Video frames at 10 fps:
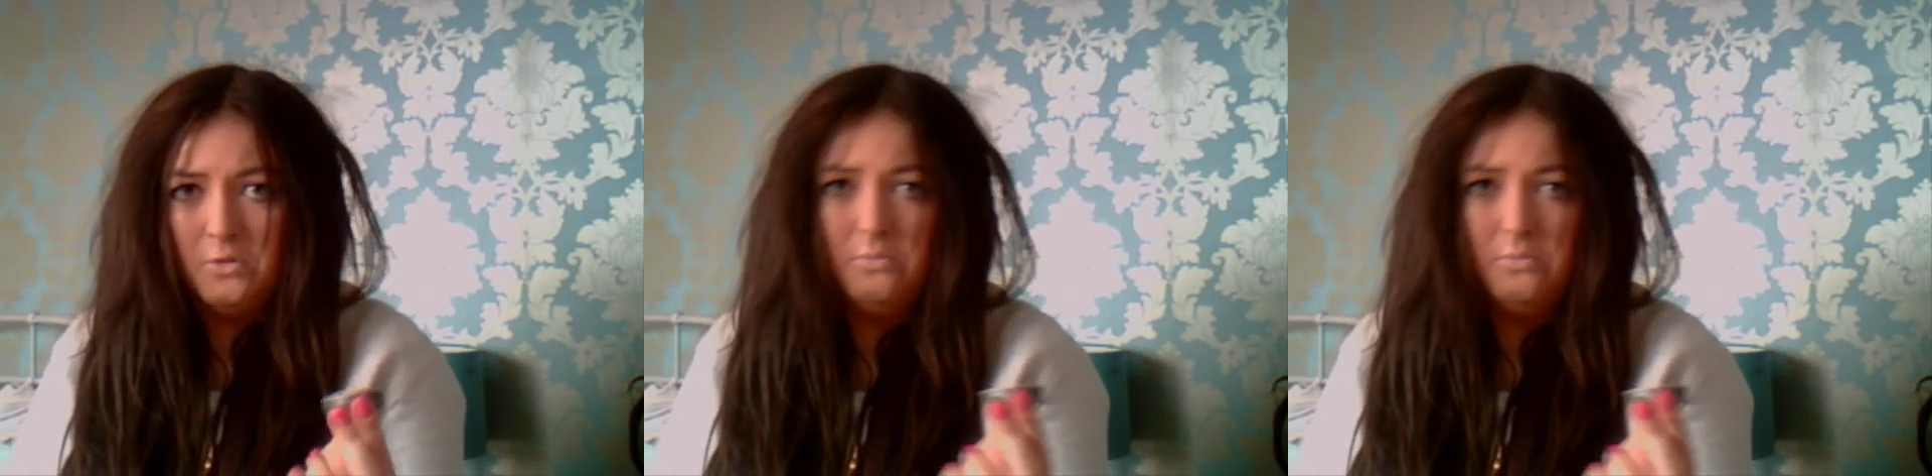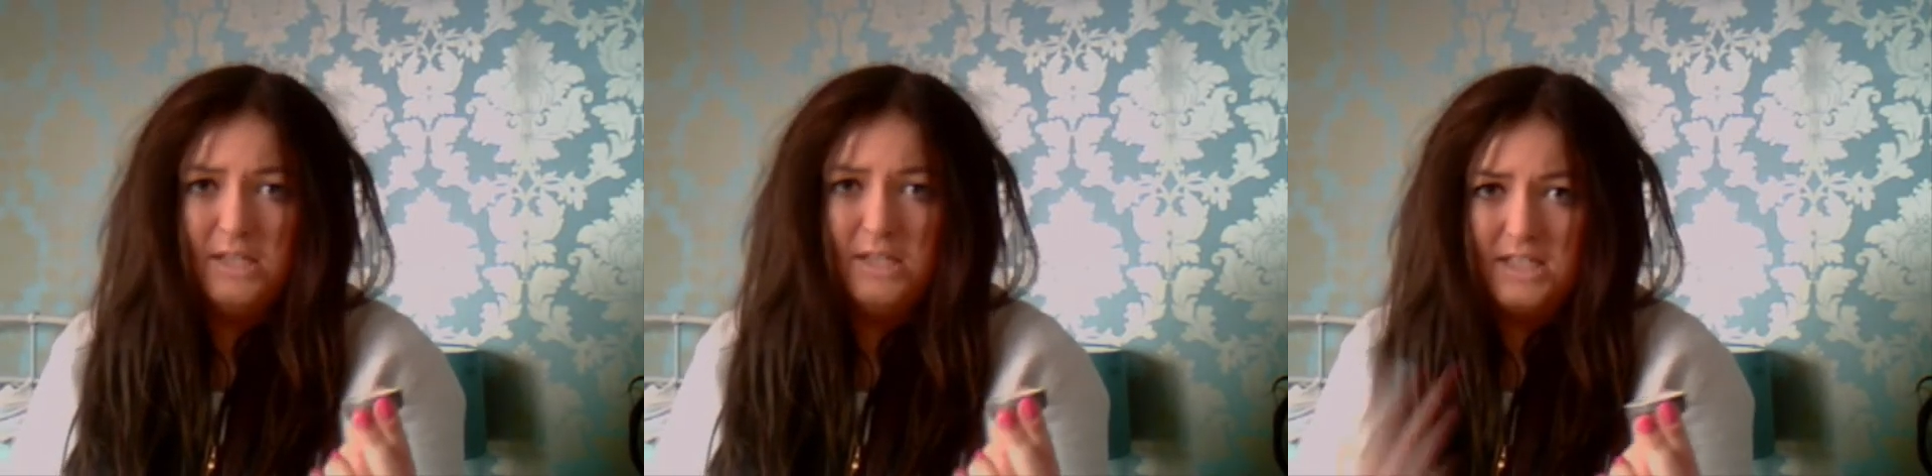
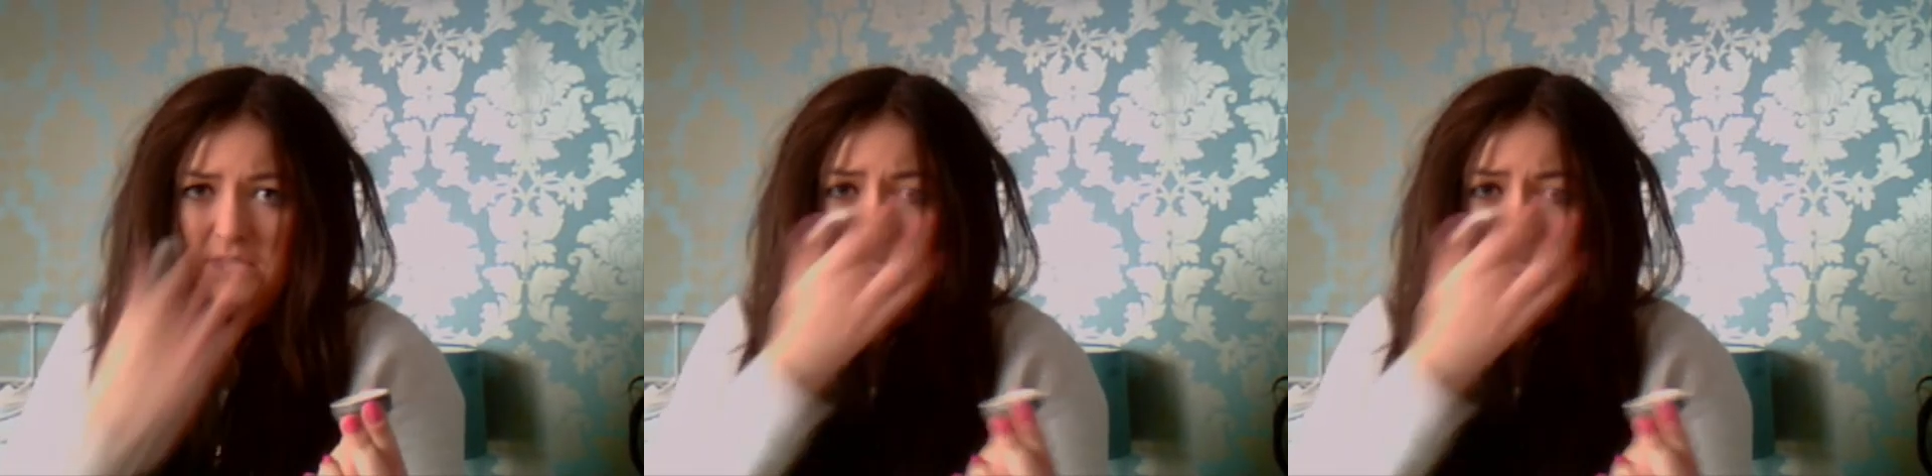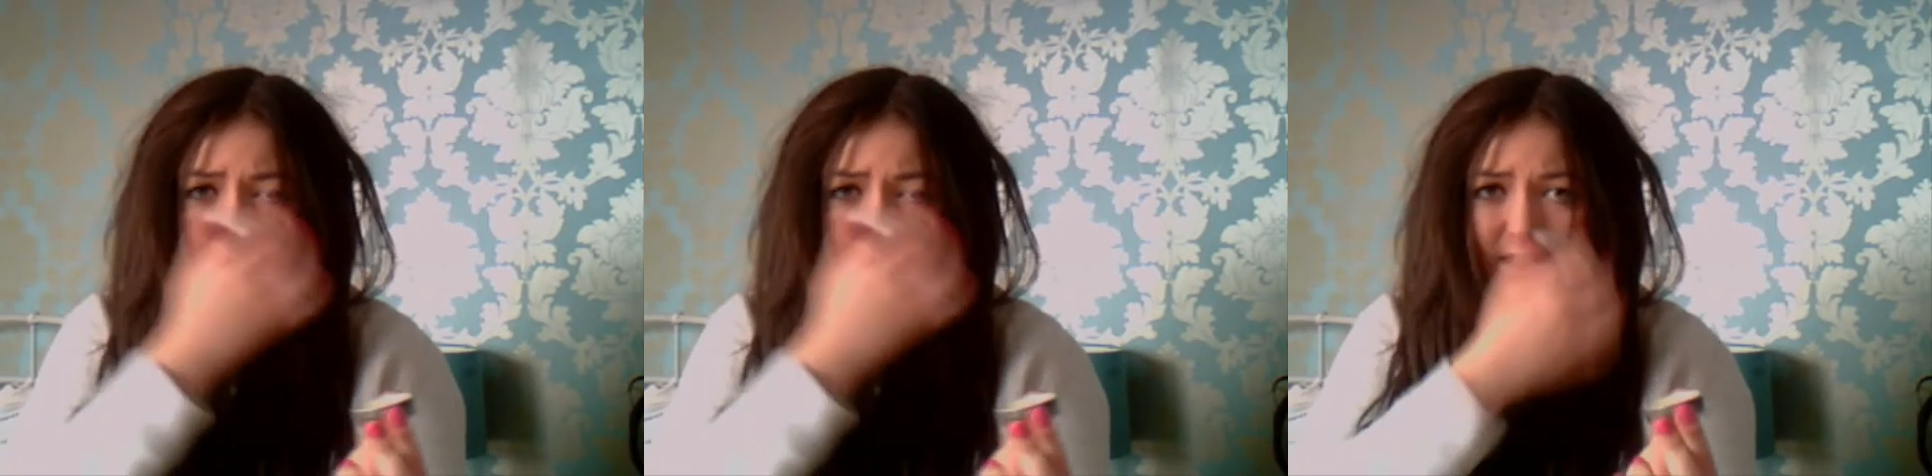minty,
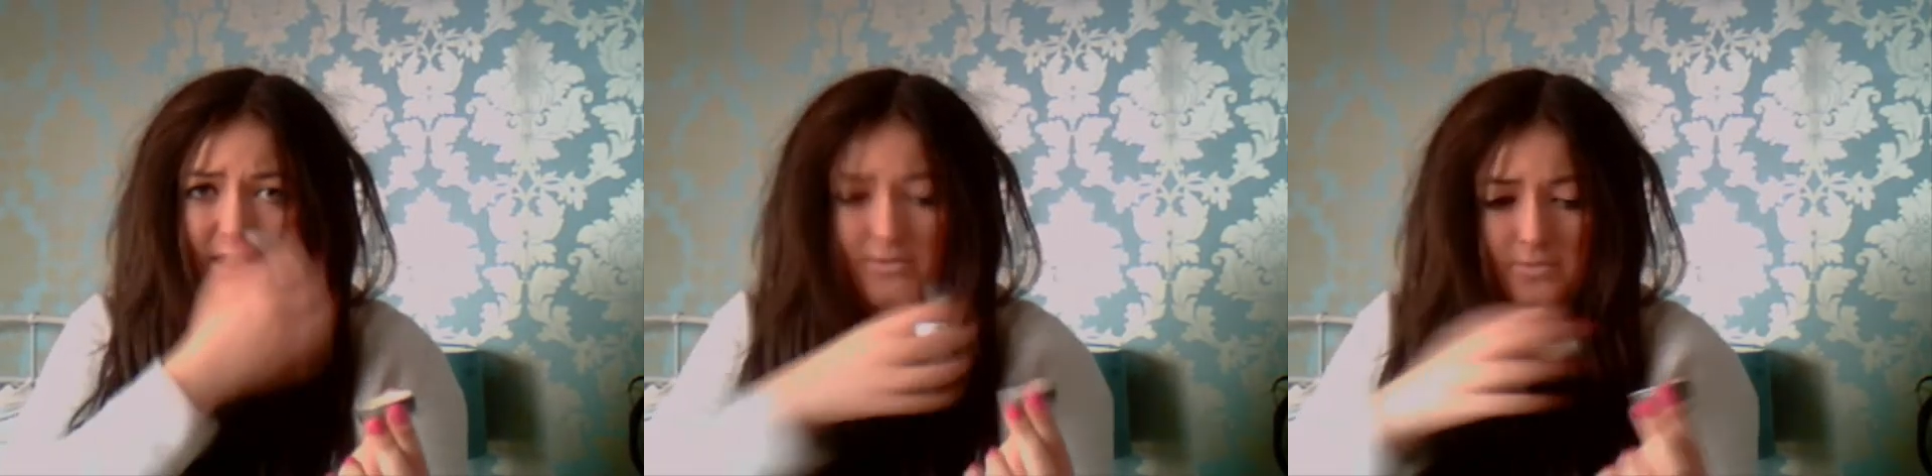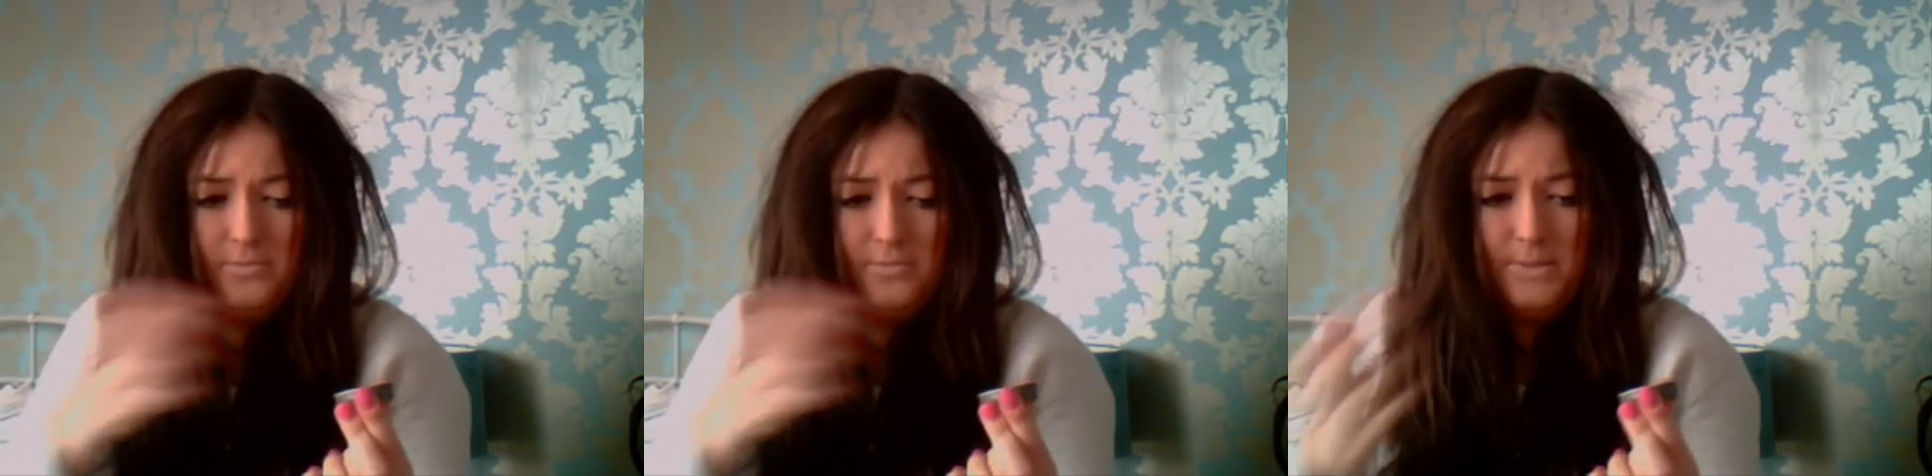woody
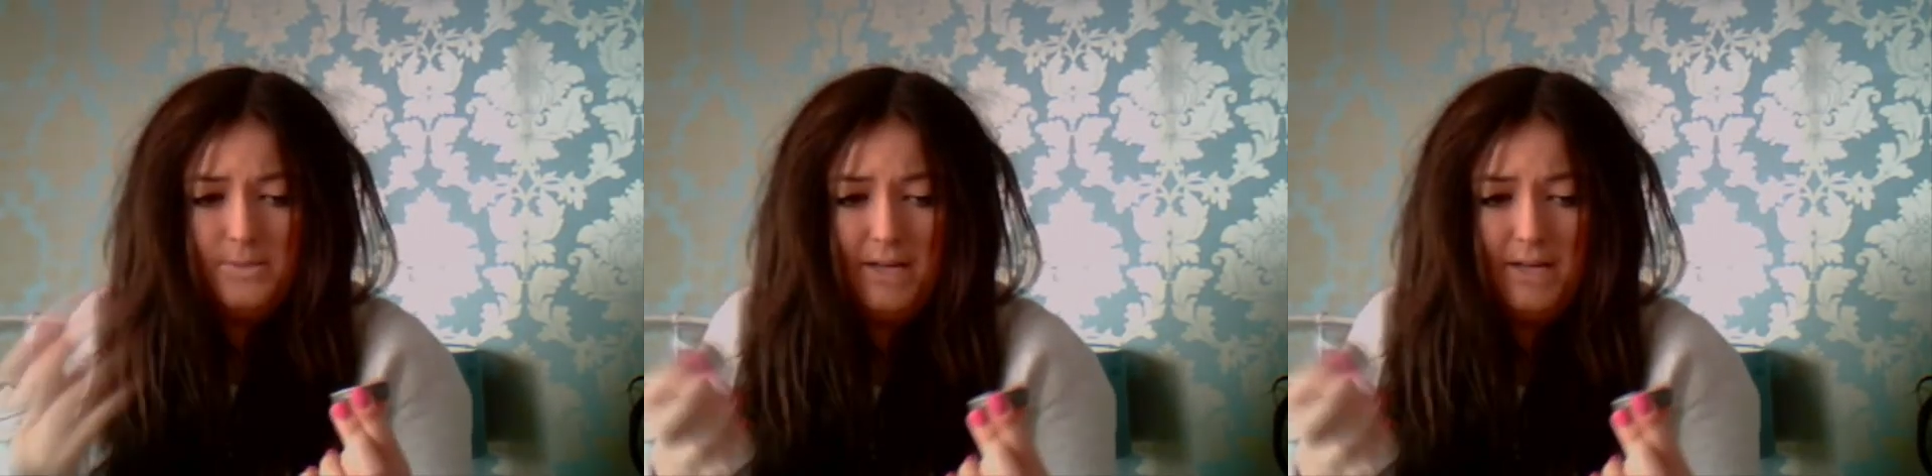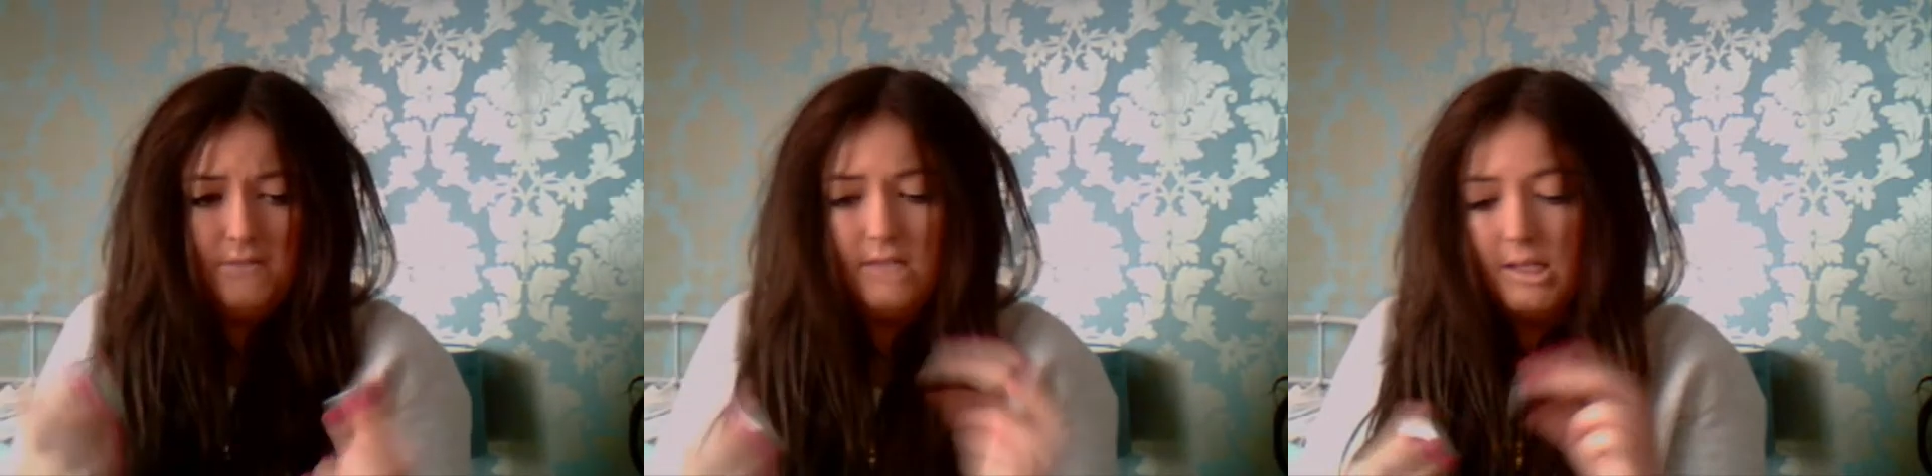smell.